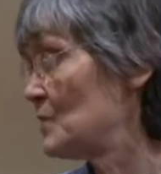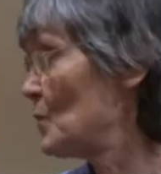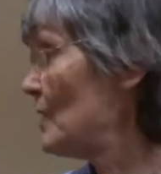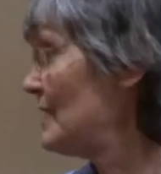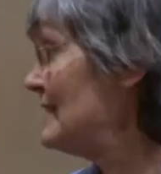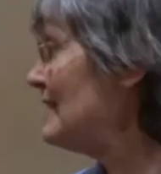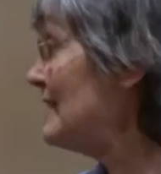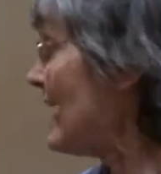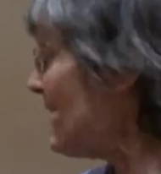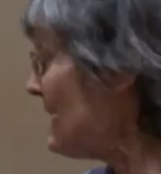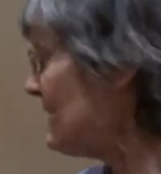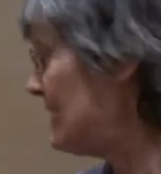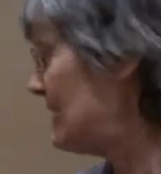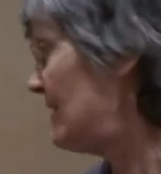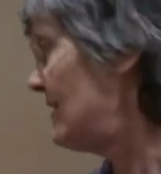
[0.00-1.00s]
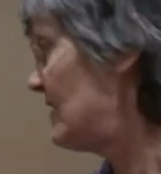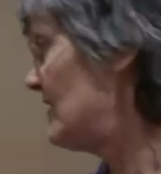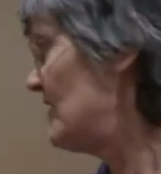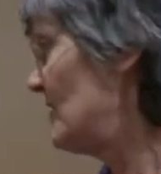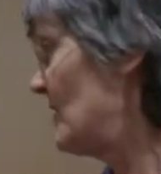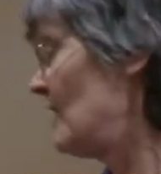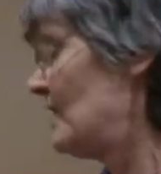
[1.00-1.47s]
what day it
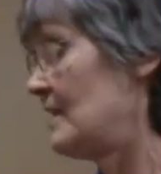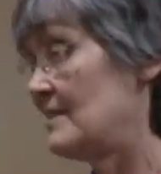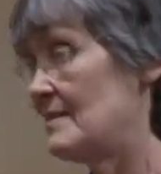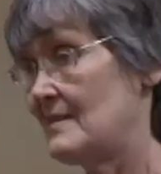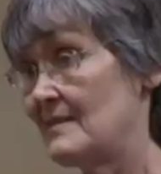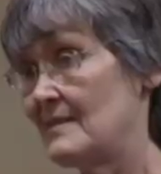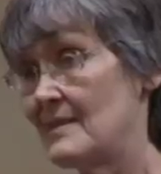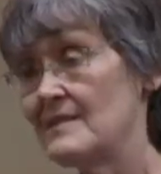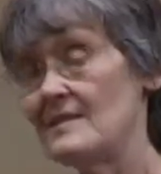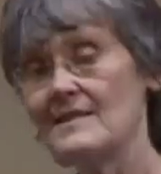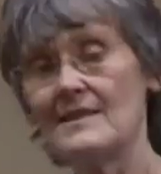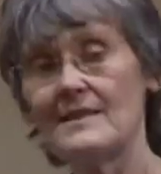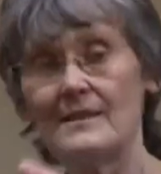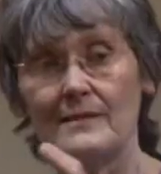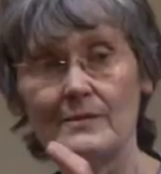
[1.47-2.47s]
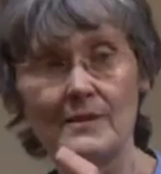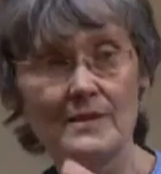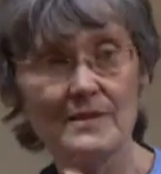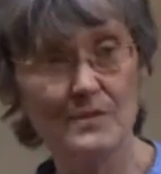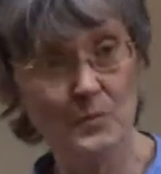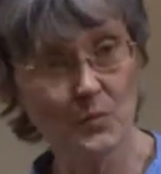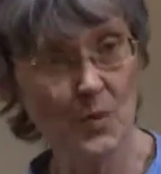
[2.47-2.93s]
is. You know, this
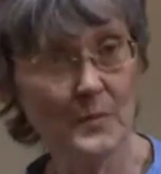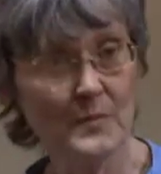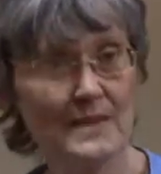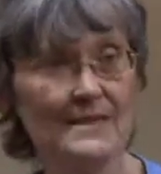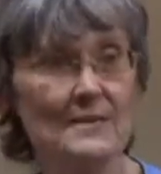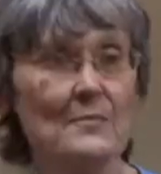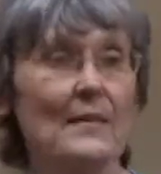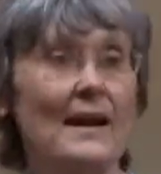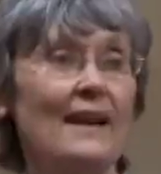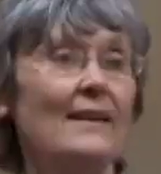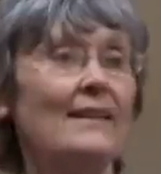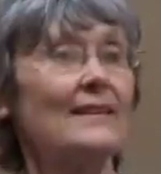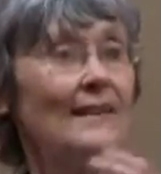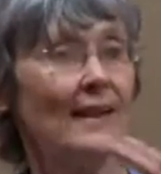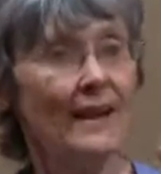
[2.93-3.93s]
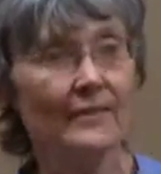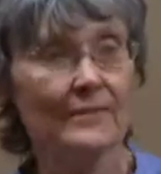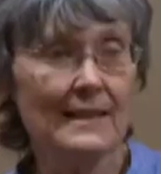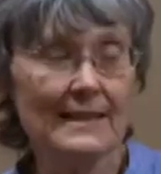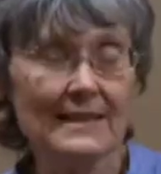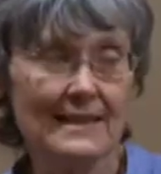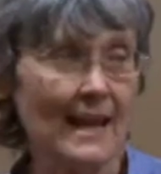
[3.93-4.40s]
is Women's Month, and
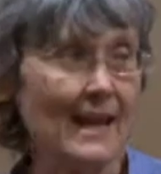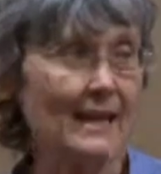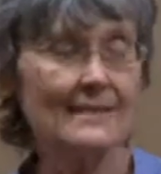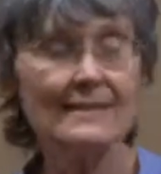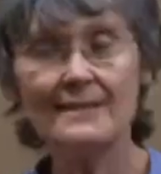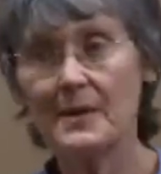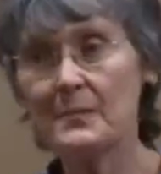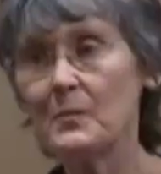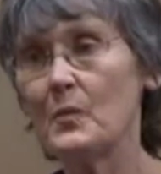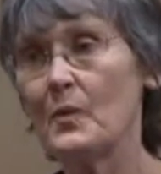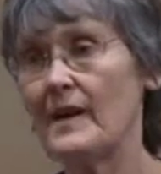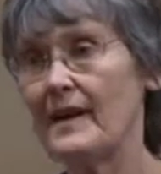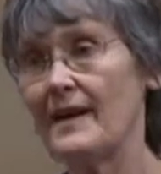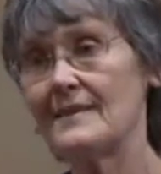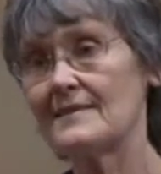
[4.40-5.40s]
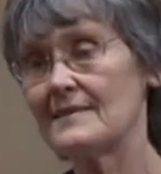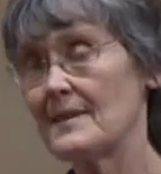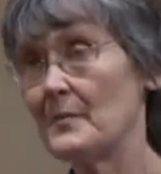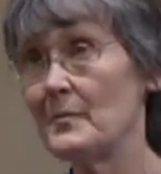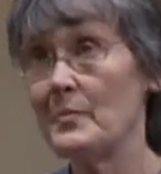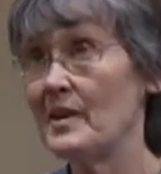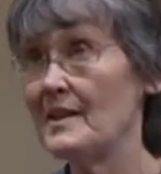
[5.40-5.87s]
every day somewhere
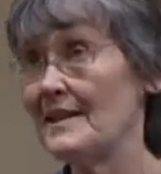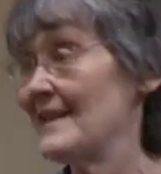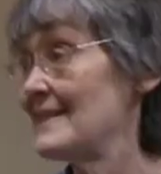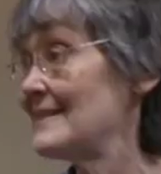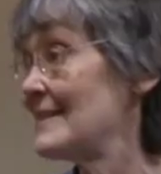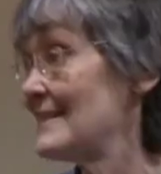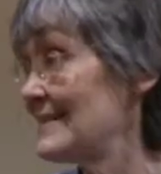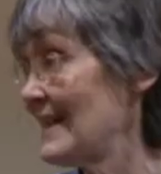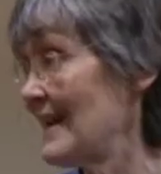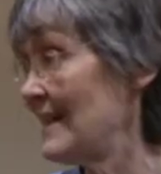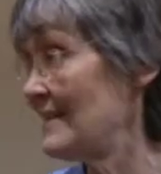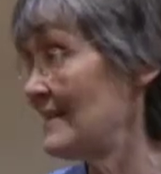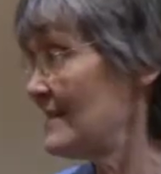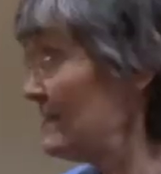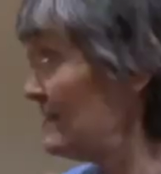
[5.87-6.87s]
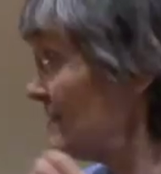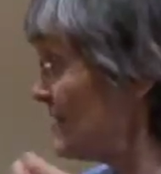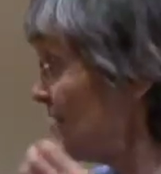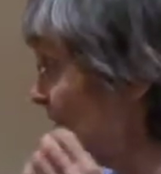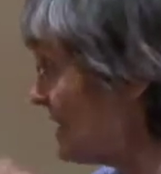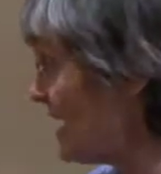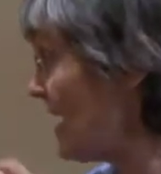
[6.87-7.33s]
somebody has decided this is
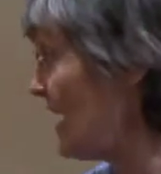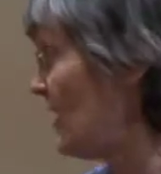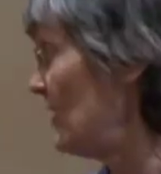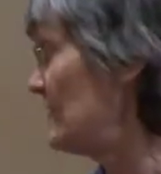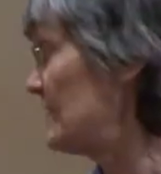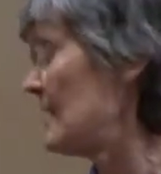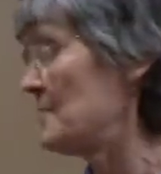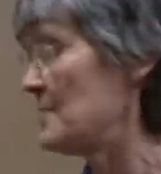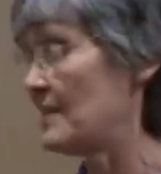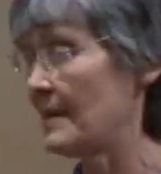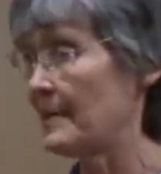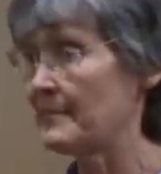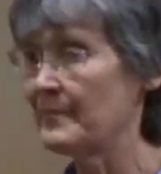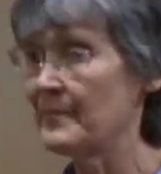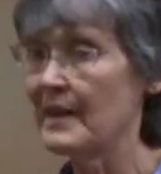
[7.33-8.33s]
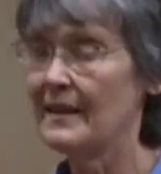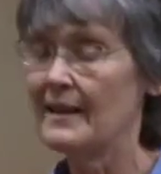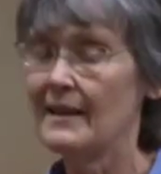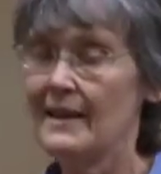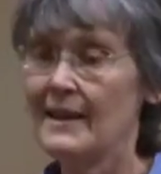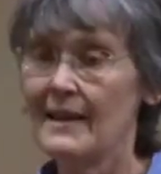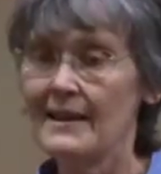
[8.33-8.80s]
the day of something.
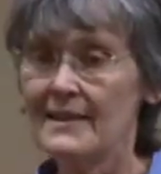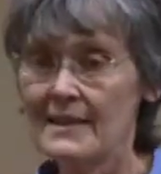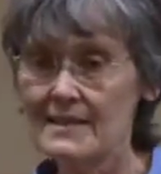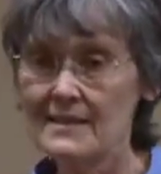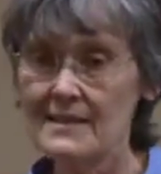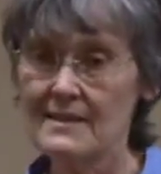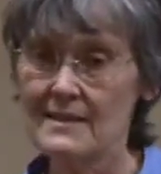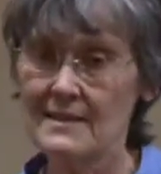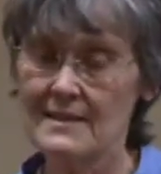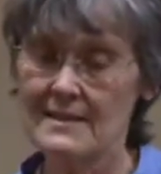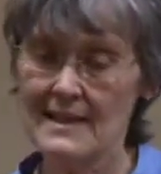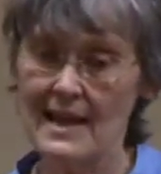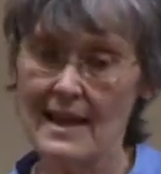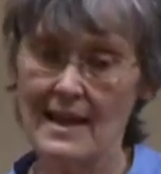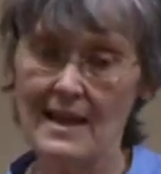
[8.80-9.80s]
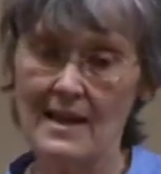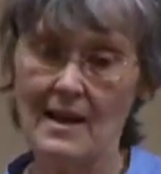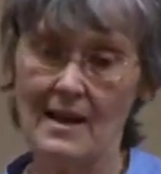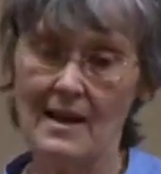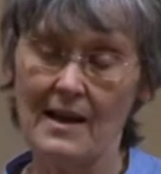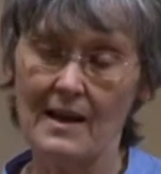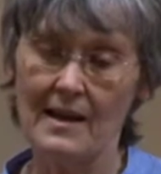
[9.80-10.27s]
This is the day
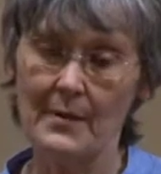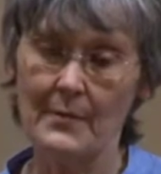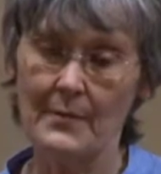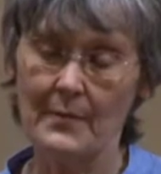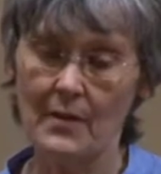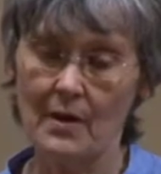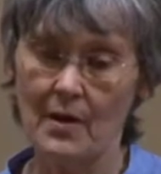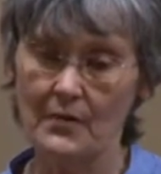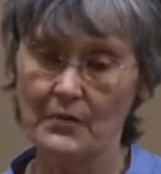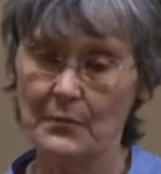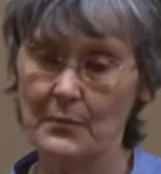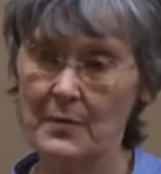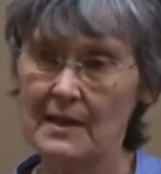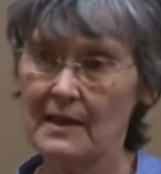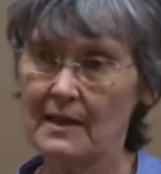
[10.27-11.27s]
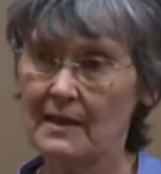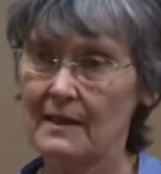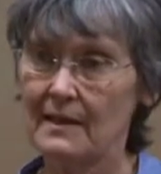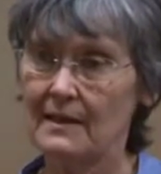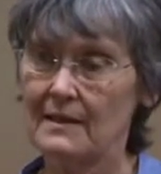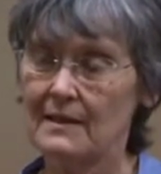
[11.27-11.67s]
of being